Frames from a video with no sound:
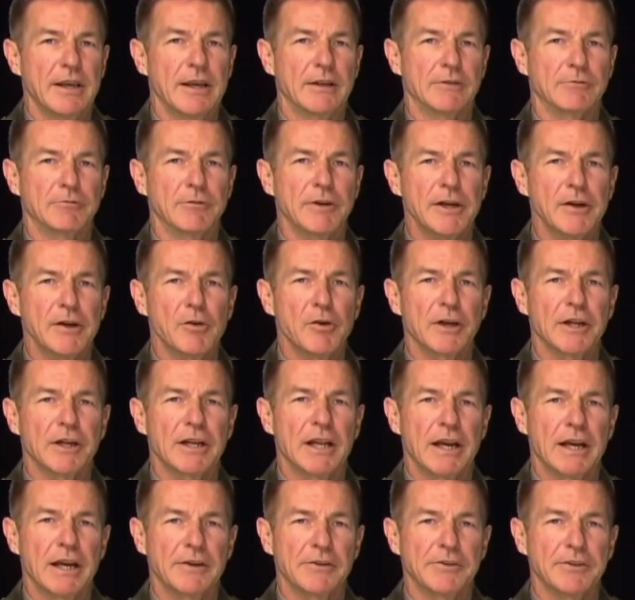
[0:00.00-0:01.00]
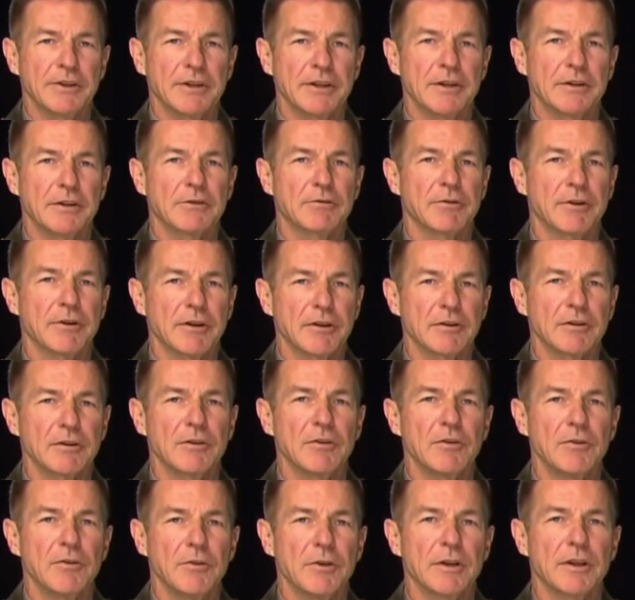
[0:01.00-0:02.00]
and reorganizing
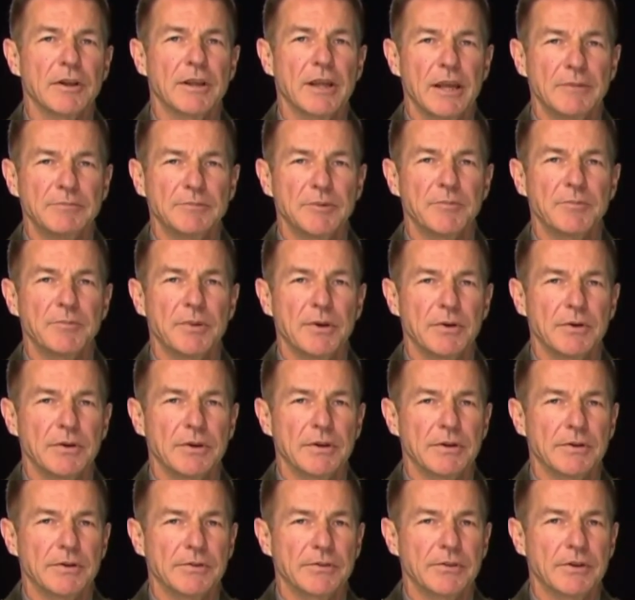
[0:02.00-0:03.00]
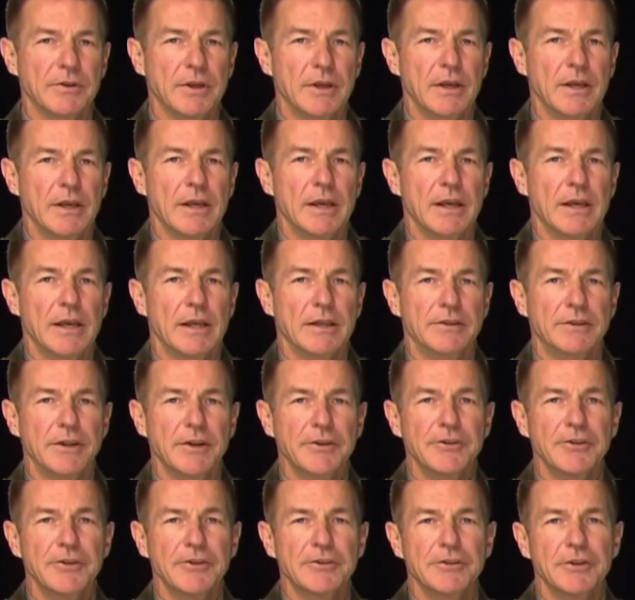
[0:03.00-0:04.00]
capabilities. In
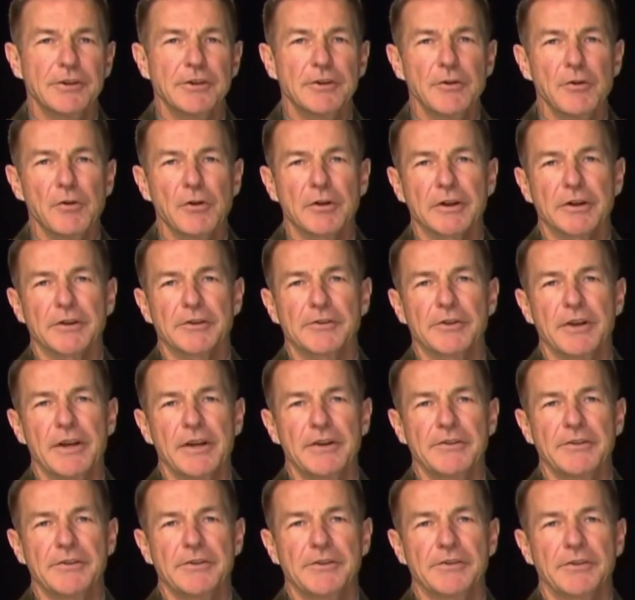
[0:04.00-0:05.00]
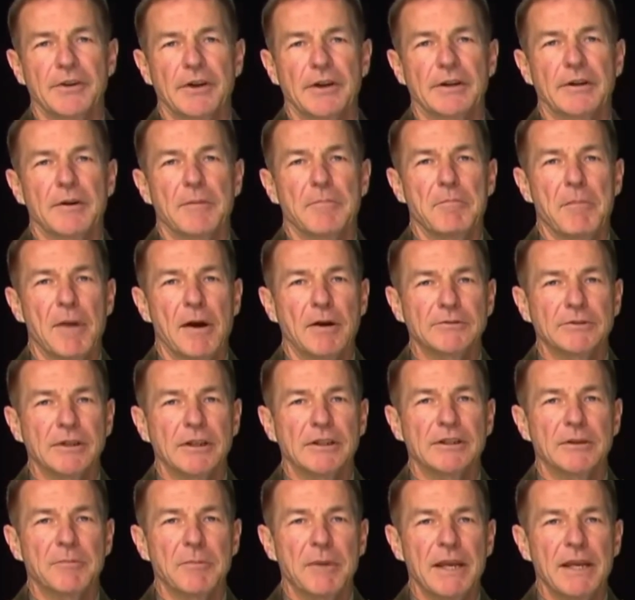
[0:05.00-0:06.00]
addition to new organizations like
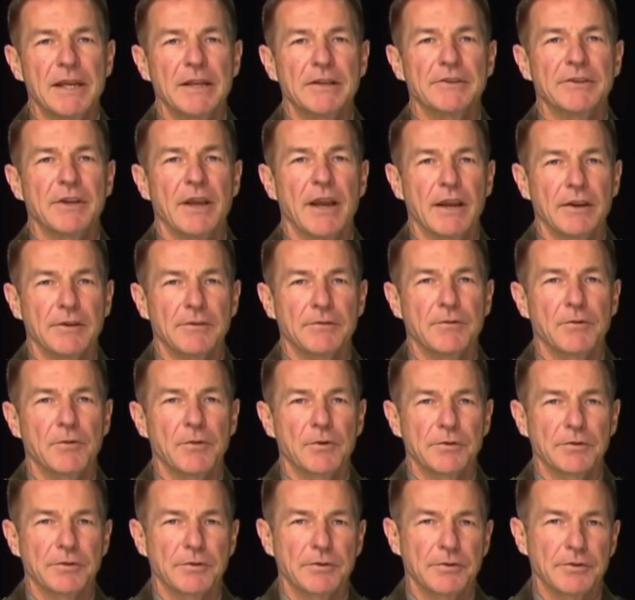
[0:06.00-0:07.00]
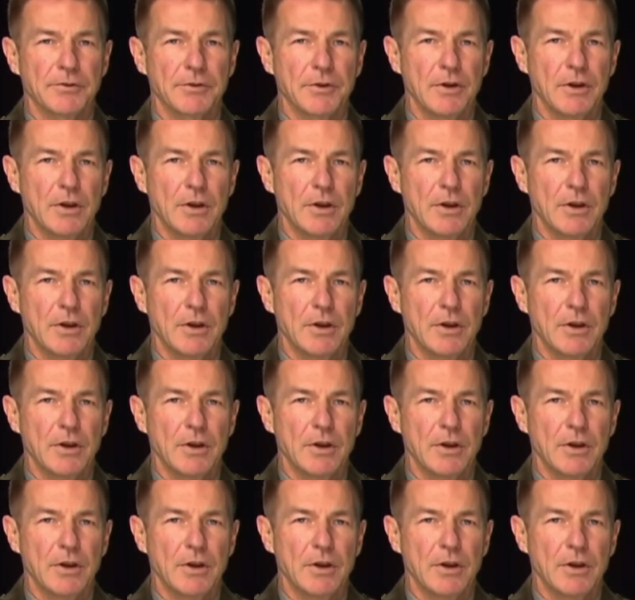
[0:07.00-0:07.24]
multi-domain task forces,